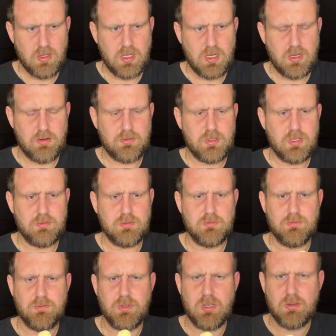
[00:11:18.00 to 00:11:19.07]
Have to have some
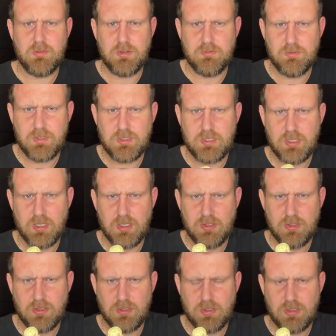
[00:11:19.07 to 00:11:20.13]
further
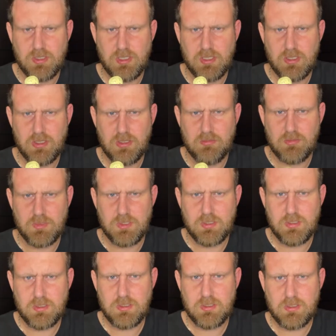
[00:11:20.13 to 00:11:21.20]
investigation, because his arms
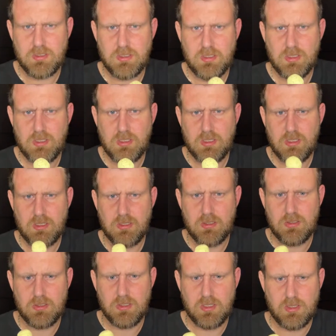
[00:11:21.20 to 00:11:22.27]

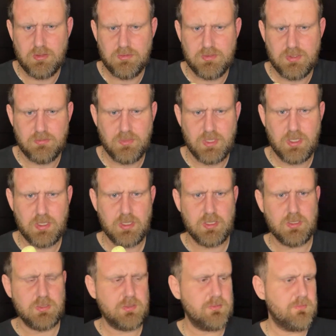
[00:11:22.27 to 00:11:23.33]
look like they've seen better
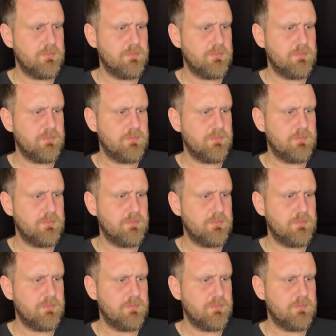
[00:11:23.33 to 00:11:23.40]
days.